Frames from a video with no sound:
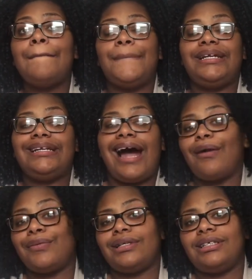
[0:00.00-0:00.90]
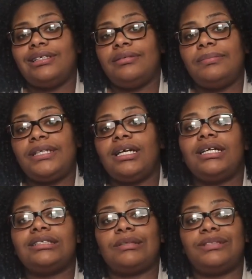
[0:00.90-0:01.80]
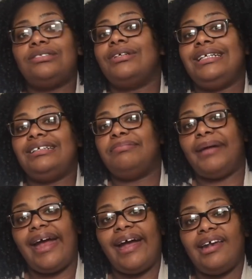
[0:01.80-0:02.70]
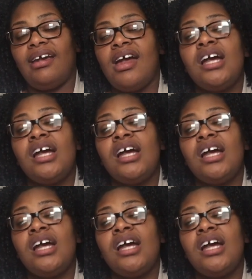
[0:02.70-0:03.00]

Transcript: but not really because i'm still eating bad